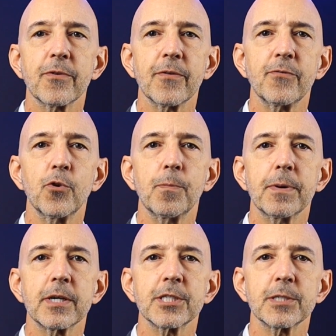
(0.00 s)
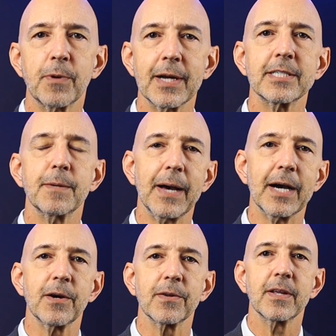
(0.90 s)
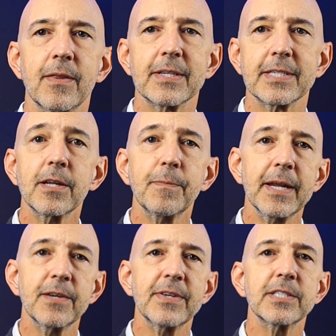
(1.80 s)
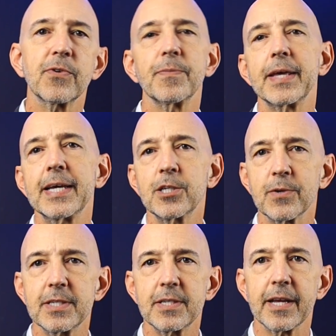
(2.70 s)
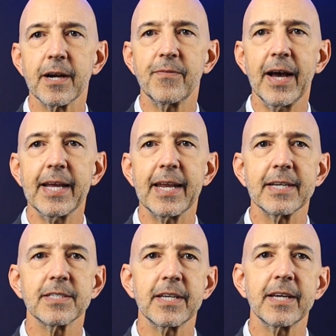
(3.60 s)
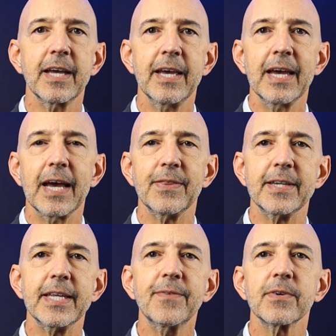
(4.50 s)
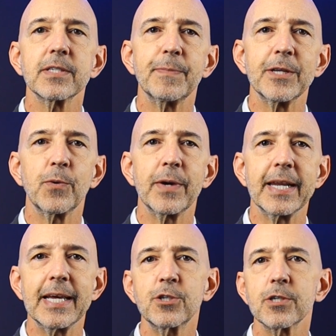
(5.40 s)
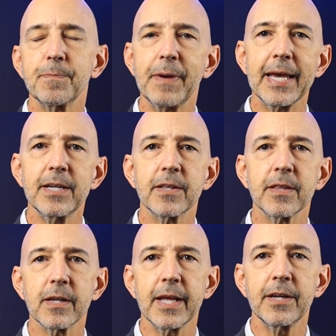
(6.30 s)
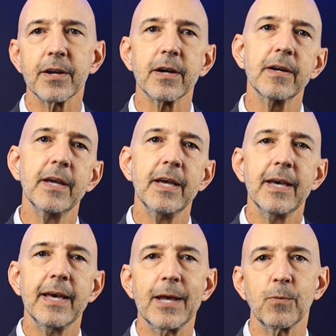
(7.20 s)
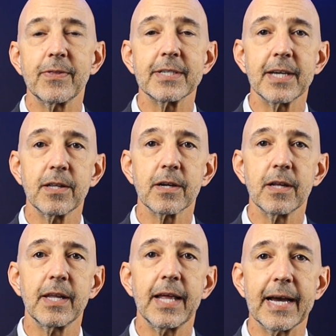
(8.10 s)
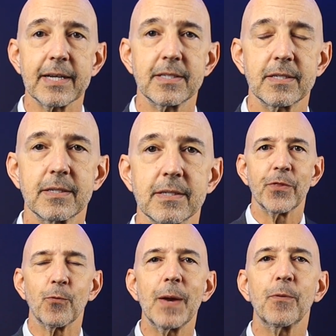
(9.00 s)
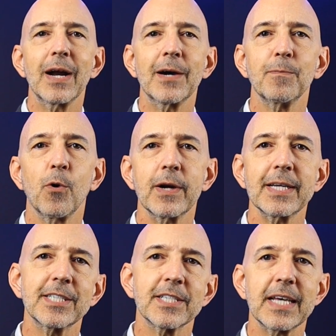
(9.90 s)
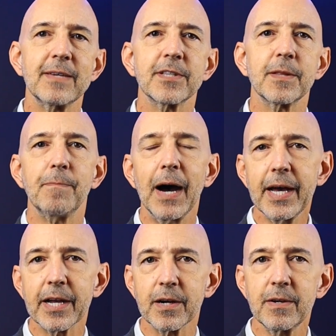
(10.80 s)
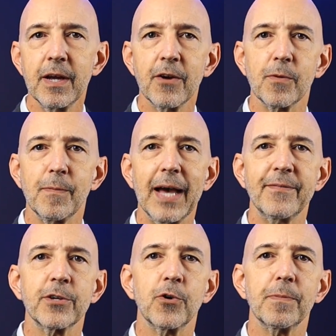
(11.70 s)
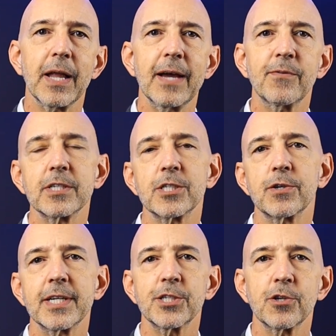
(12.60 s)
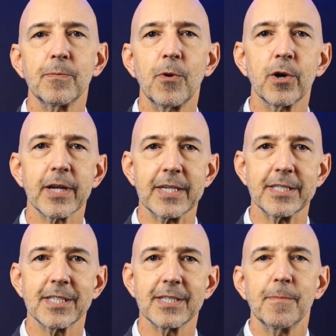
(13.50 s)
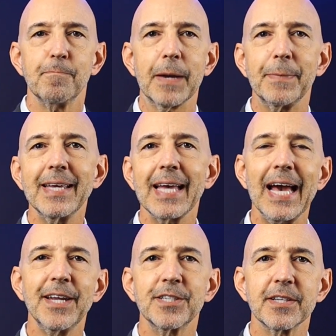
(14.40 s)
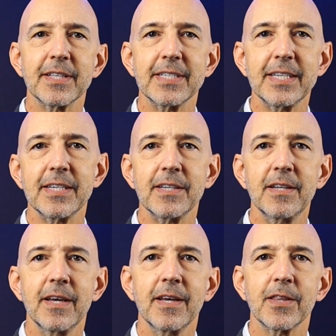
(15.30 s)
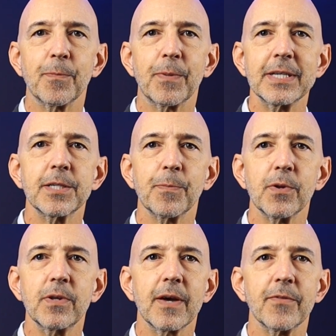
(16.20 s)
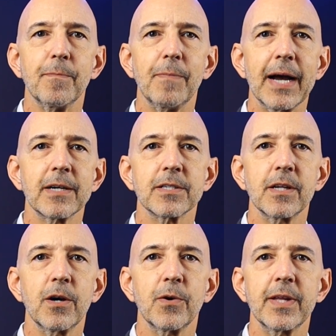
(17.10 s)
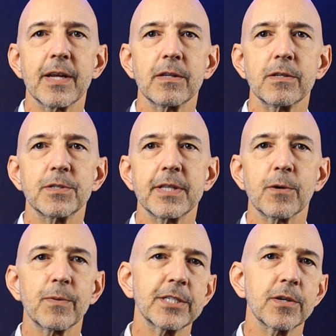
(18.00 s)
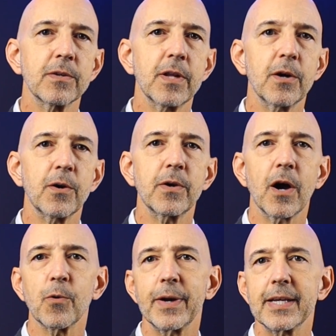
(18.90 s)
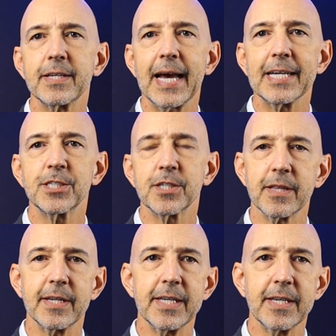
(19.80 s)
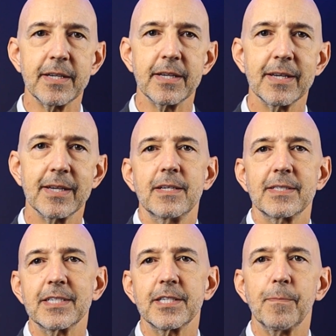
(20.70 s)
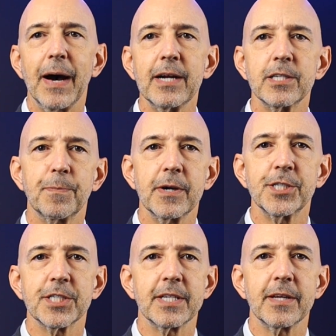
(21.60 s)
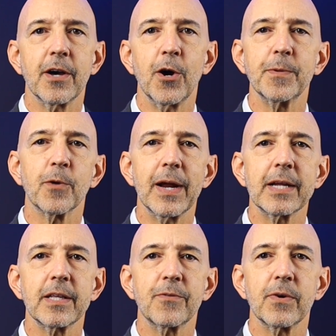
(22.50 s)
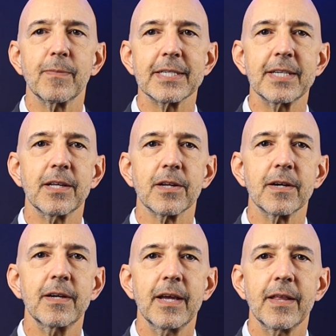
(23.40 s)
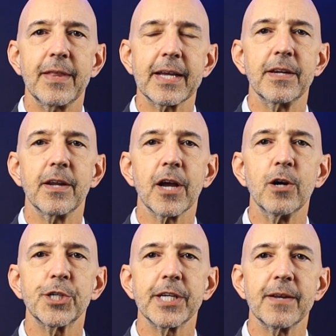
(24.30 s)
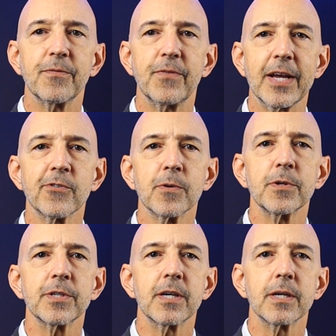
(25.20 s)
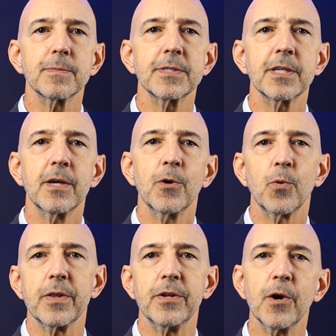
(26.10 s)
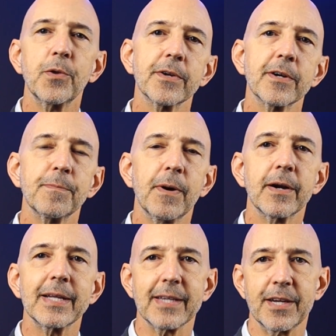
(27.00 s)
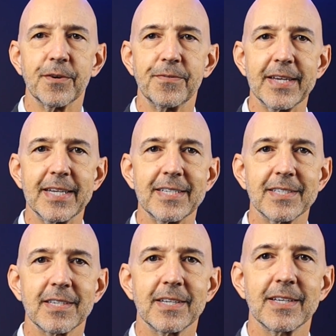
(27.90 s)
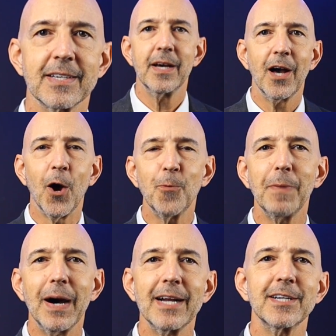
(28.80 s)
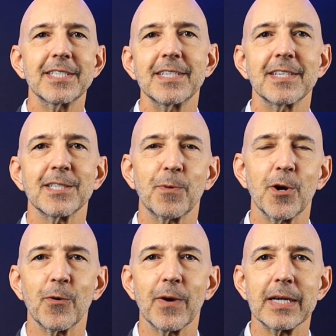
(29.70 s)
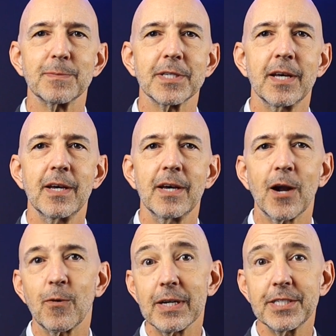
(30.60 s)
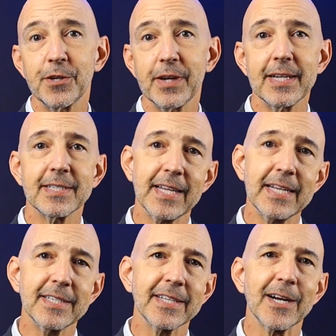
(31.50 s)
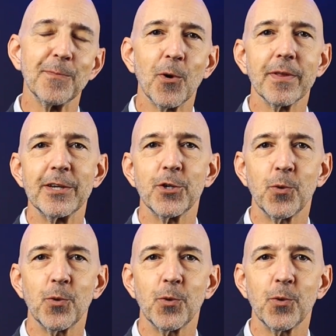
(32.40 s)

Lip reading: for the full purchase price amount. The seller benefits from the interest they are financing and the difference between interest paid to the lender and what the seller collects. The wraparound mortgage saves the buyer from having to apply for a traditional mortgage. By being added to the deed, the principal of the buyer's loan includes the original loan already attached to the deed. Since the buyer is purchasing the home directly from the seller, they can negotiate favorable terms with no third-party lender fees. Home buyer assistance programs. Across the United States, there are more than